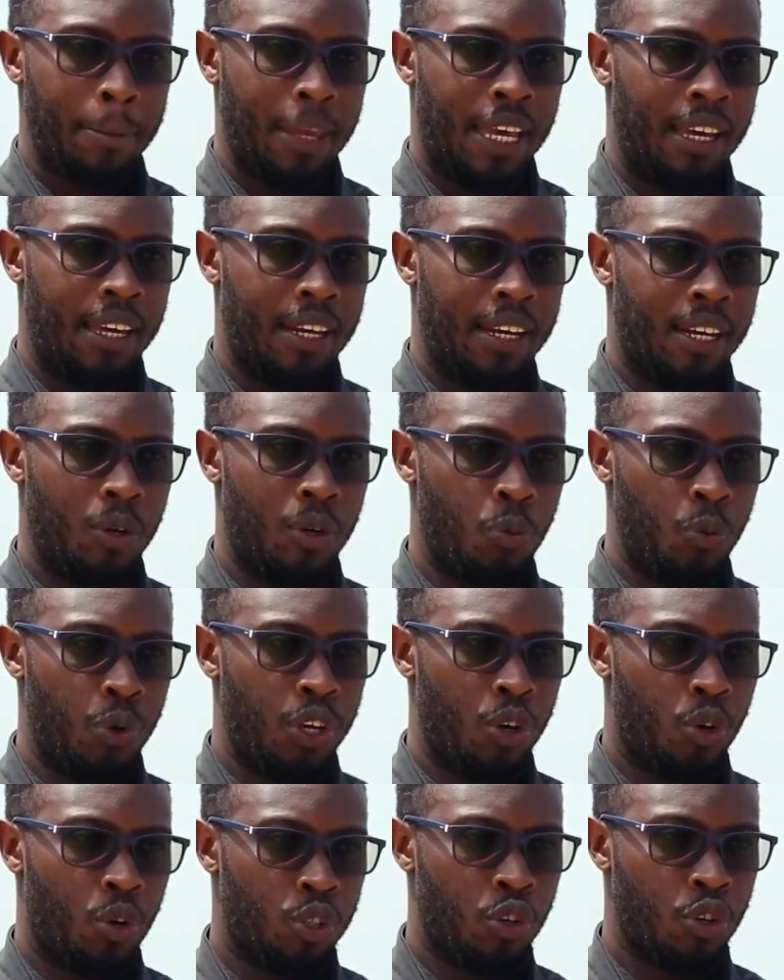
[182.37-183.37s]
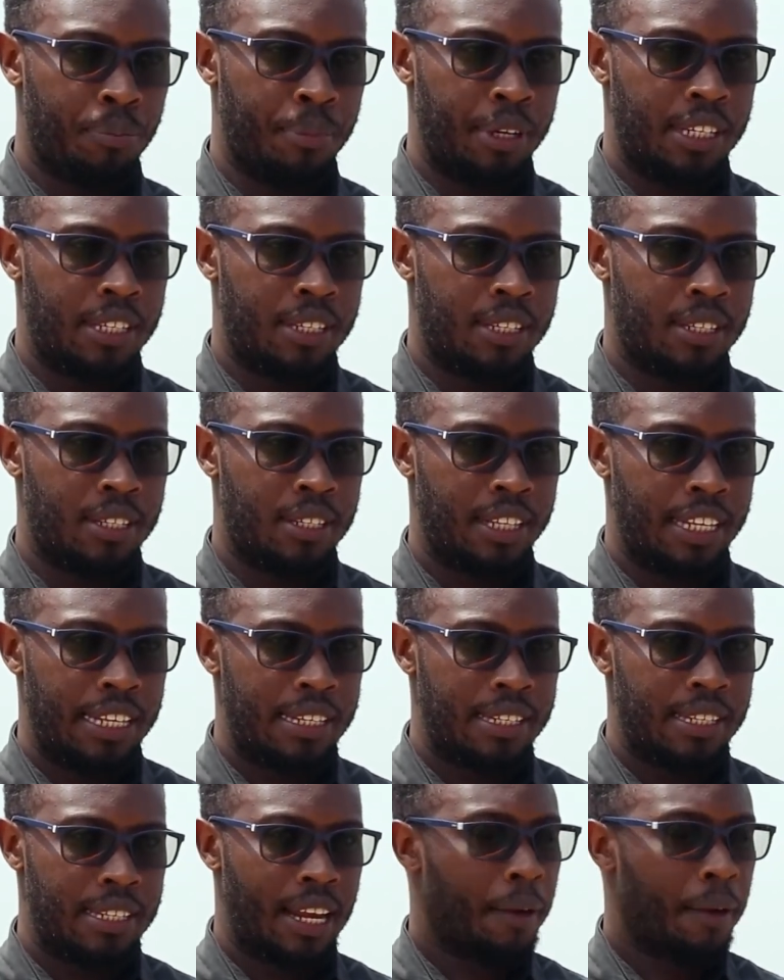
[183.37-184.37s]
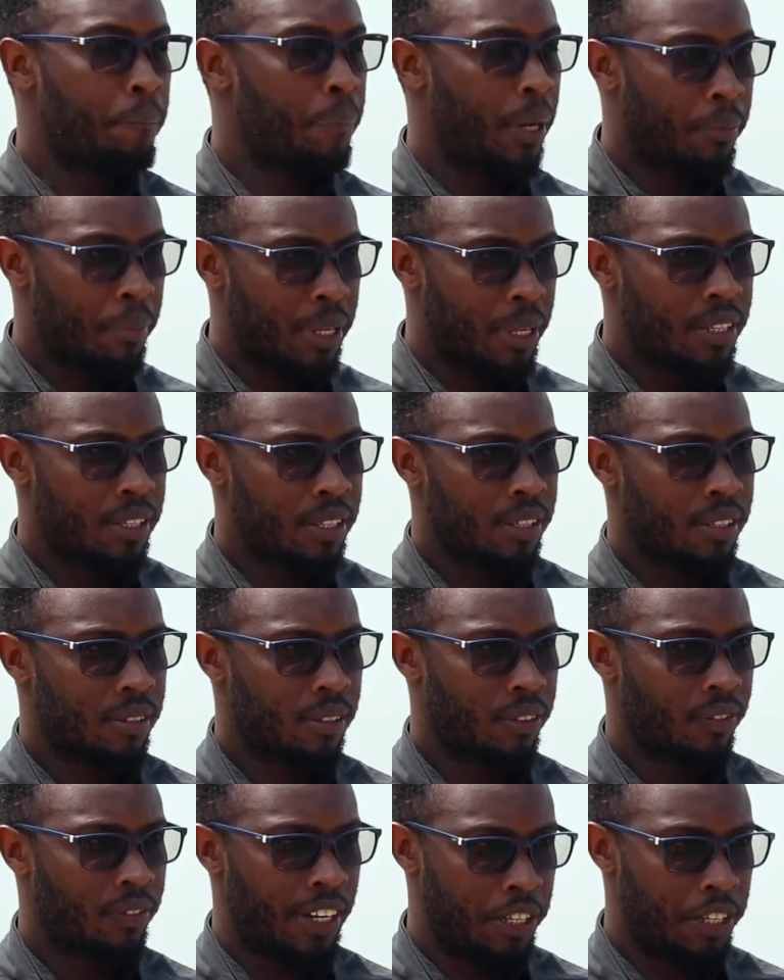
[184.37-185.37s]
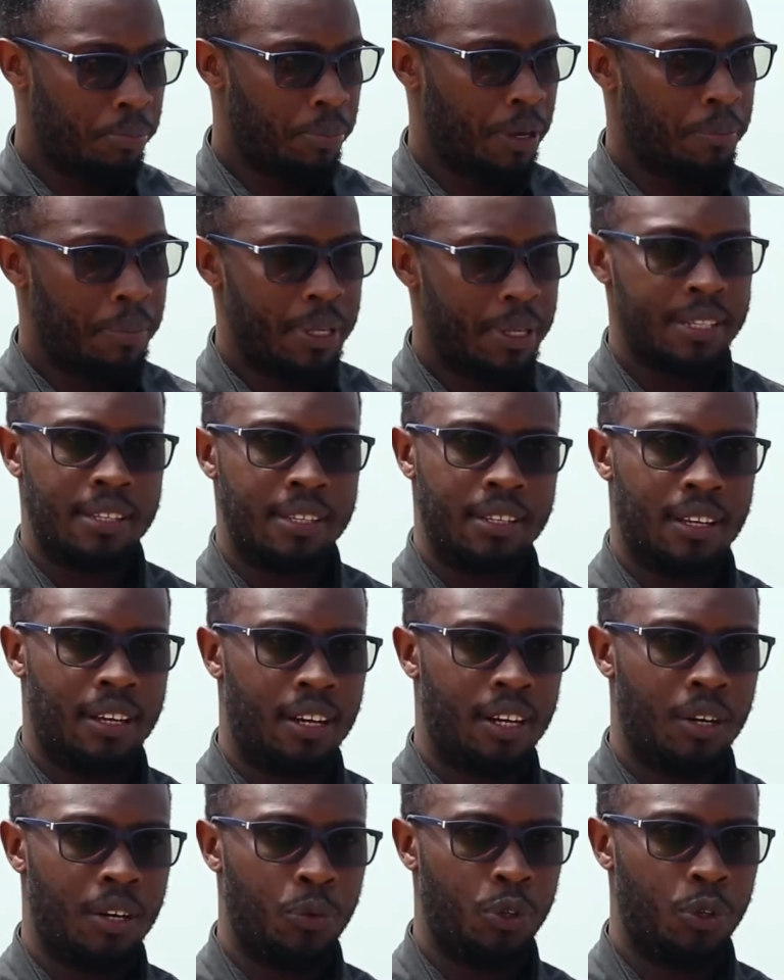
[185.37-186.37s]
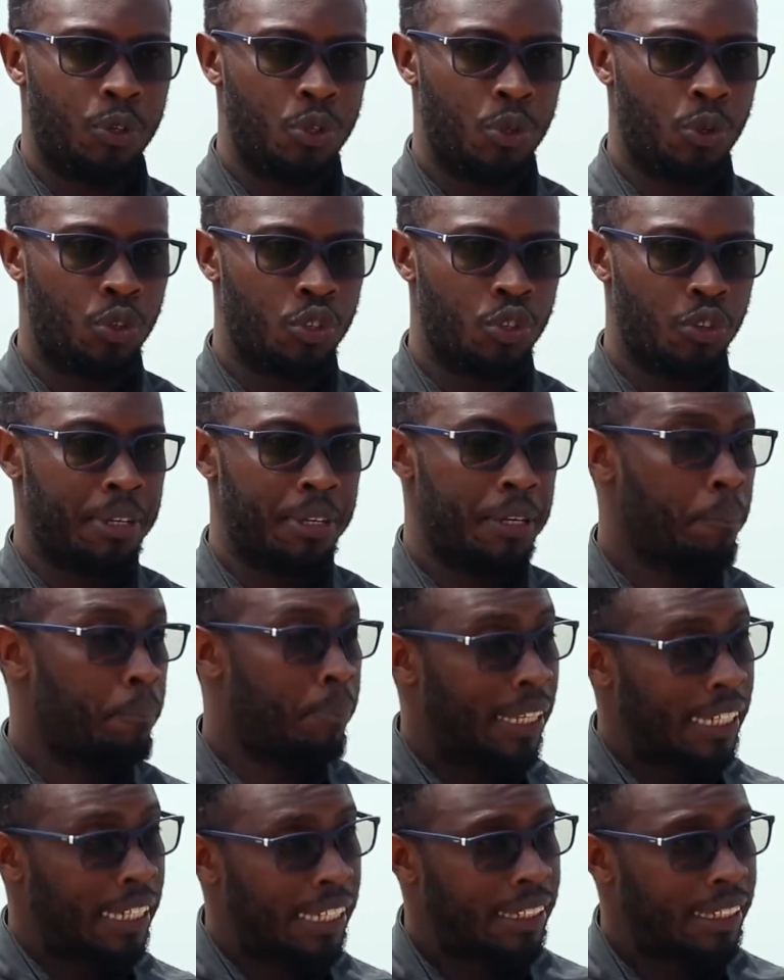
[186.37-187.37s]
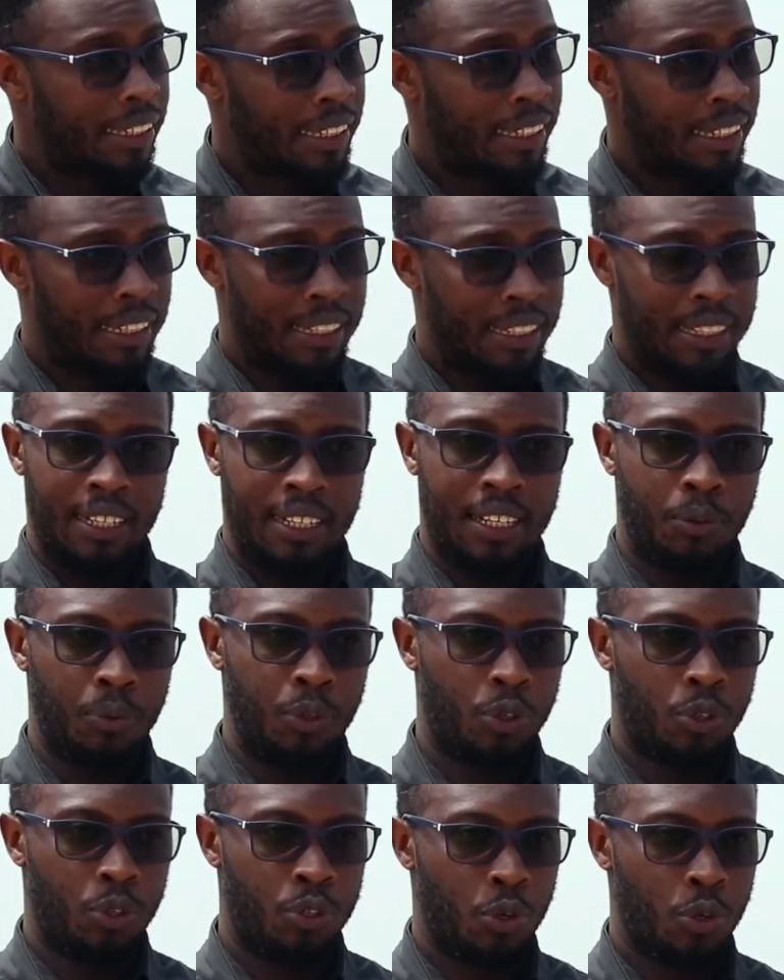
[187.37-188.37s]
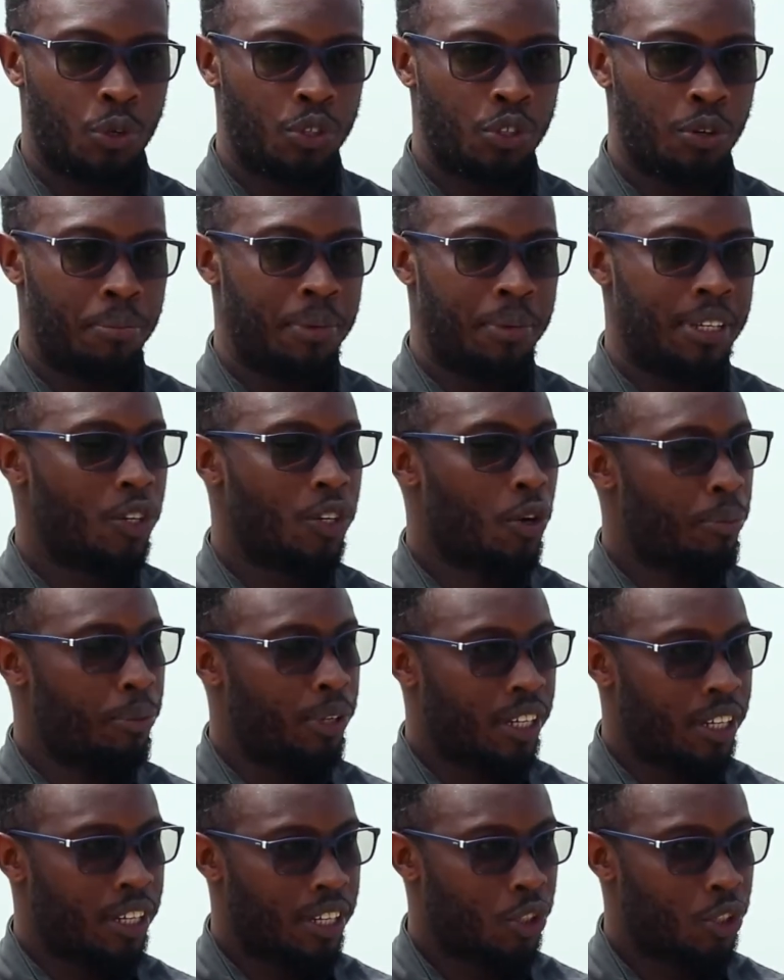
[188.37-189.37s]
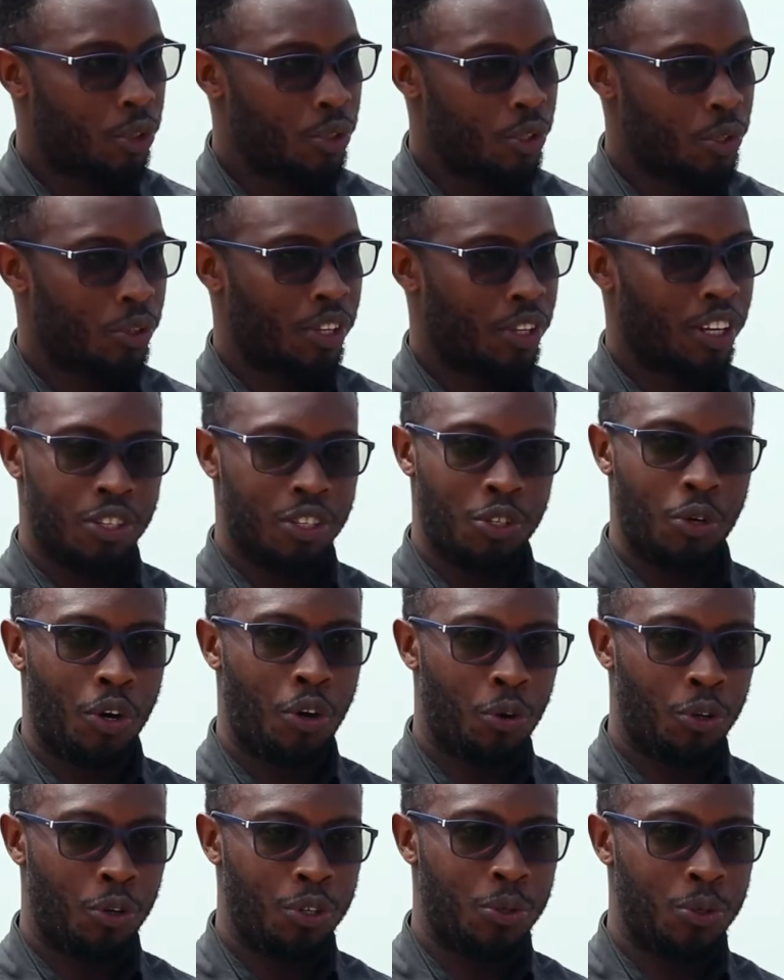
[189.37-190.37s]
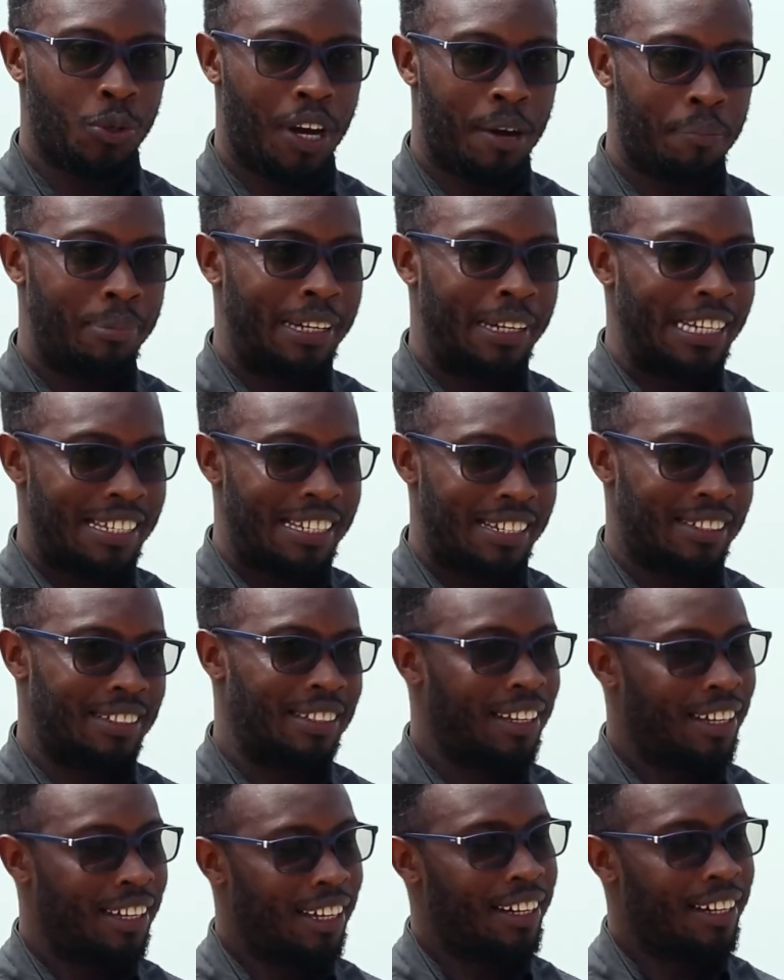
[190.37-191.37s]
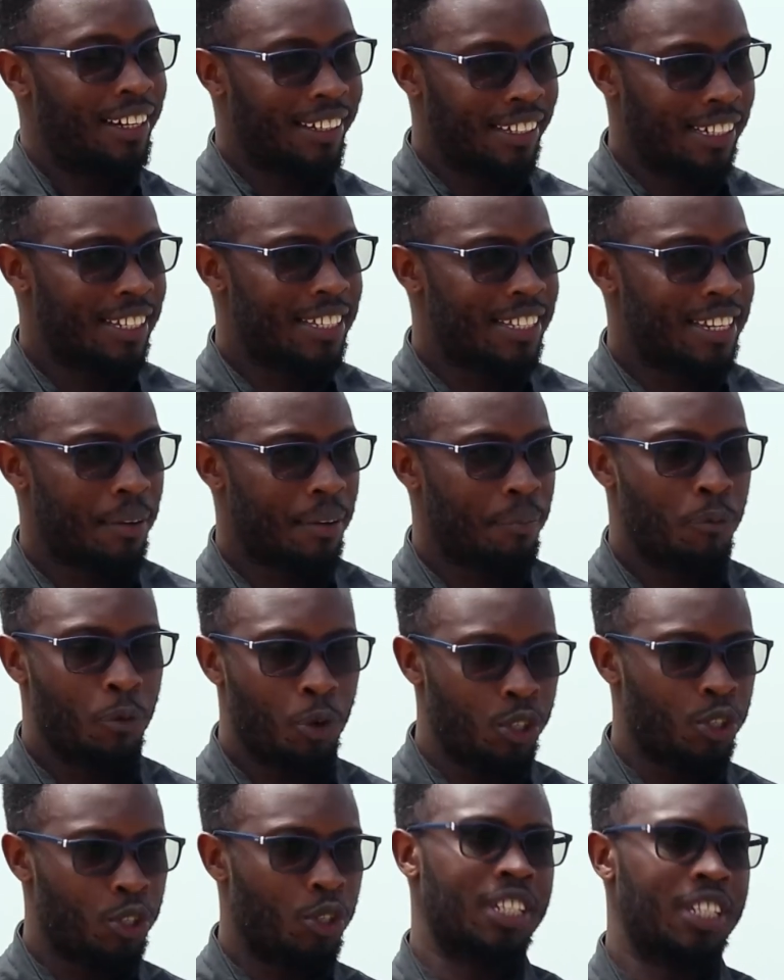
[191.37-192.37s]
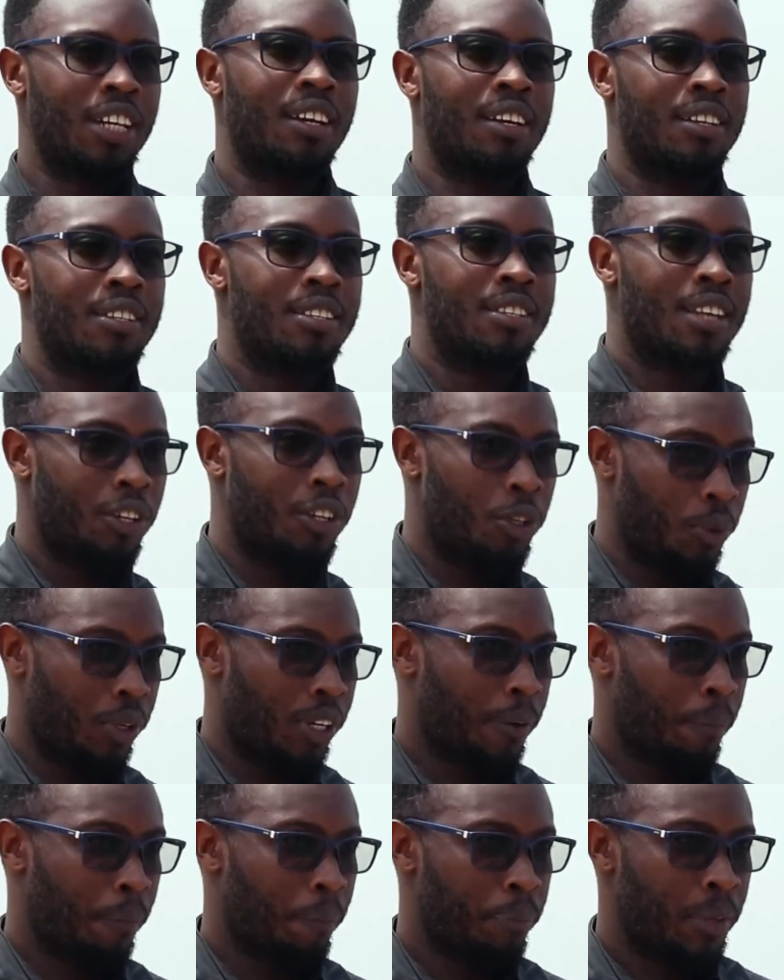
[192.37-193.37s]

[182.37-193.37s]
And we automate things like payments, rent payments. We also automate billing. We also automate communication so that you're also updated in real time what your tenants are doing.